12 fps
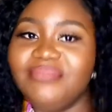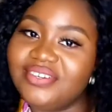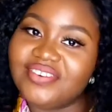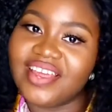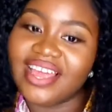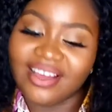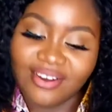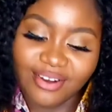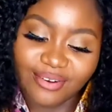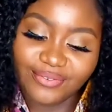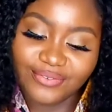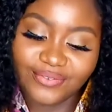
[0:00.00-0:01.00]
betrayal
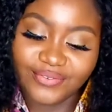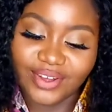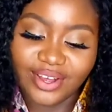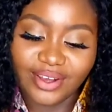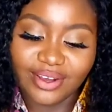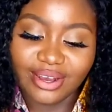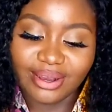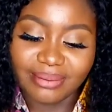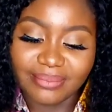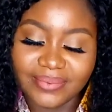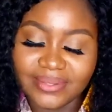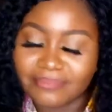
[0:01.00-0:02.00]
of uh?
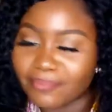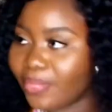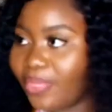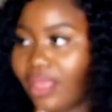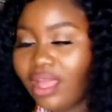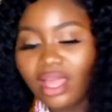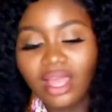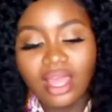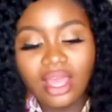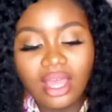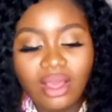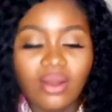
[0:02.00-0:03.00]

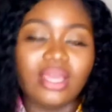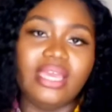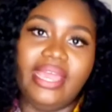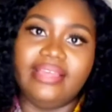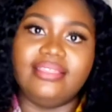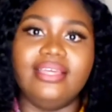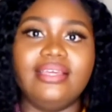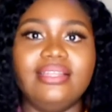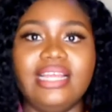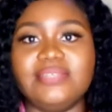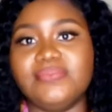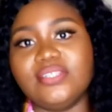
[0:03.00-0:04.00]
Okay, I think
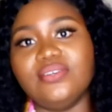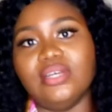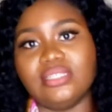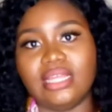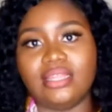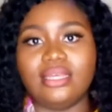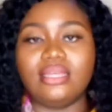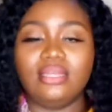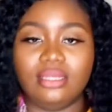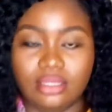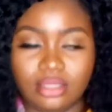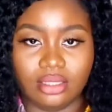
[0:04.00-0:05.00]
let's be serious. I think
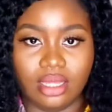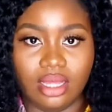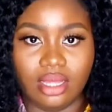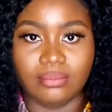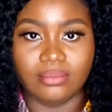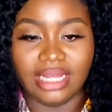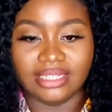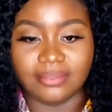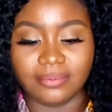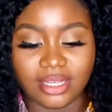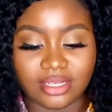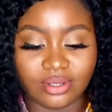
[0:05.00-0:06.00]
um, that
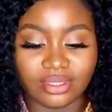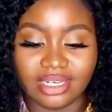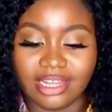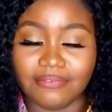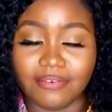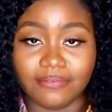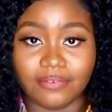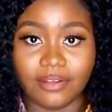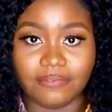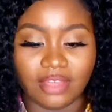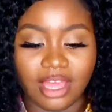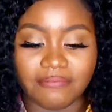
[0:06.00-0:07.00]
depends on the level of
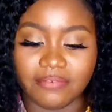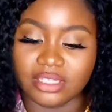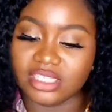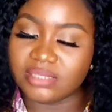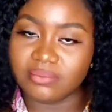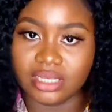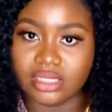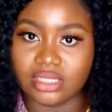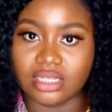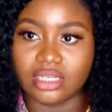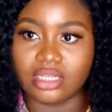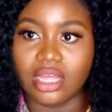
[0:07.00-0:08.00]
love you have for this
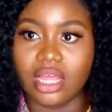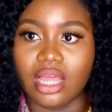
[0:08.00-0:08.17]
person